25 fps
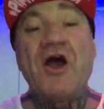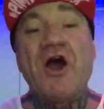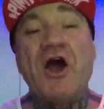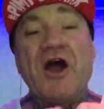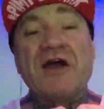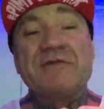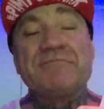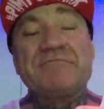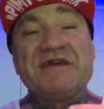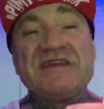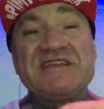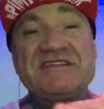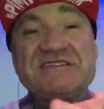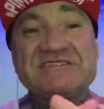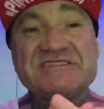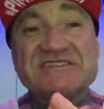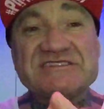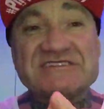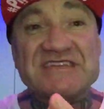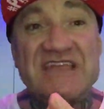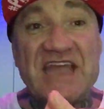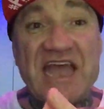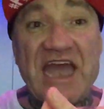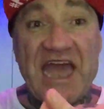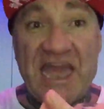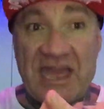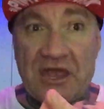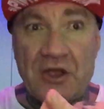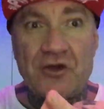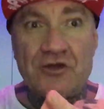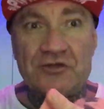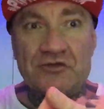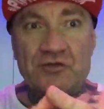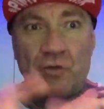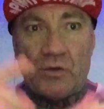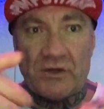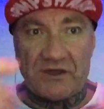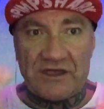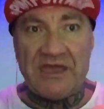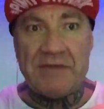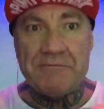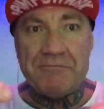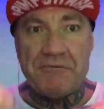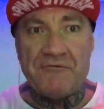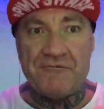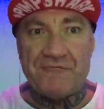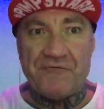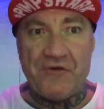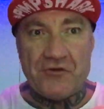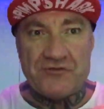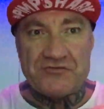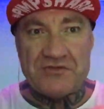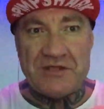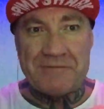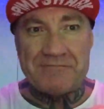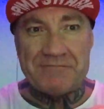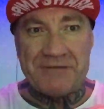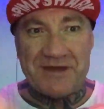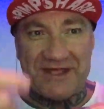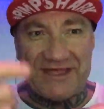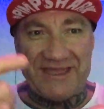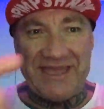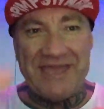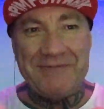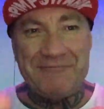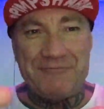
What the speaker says: I mean just hang on to her. Keep her phone number.